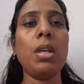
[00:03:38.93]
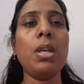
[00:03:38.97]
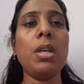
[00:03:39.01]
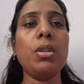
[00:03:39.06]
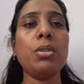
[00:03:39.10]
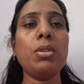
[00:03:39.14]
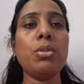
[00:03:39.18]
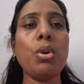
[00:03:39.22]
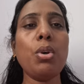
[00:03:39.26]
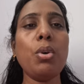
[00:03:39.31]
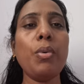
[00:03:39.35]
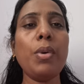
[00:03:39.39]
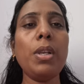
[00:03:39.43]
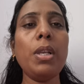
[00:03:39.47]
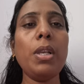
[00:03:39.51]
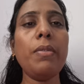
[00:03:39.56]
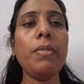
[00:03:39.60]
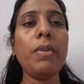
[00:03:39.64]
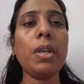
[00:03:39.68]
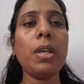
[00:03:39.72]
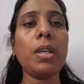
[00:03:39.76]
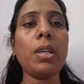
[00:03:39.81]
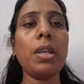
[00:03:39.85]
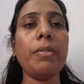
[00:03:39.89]
So only
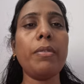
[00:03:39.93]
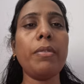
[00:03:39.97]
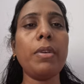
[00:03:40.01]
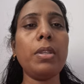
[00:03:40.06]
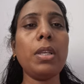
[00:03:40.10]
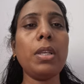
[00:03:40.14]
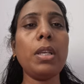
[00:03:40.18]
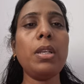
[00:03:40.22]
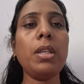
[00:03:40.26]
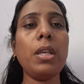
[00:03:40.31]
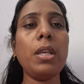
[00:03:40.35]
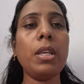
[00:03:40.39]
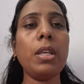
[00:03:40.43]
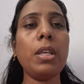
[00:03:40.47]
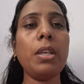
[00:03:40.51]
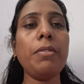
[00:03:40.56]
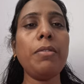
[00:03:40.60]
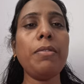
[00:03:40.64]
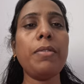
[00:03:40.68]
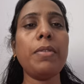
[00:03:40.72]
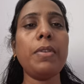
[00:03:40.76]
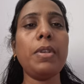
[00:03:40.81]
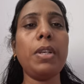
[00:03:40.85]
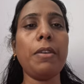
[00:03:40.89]
we are given that
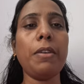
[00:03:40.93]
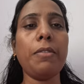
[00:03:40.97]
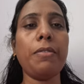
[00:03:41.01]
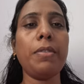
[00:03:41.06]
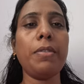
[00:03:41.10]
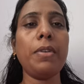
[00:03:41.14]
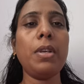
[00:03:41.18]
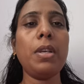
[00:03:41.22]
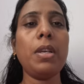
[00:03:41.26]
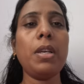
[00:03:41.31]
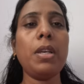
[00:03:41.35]
if def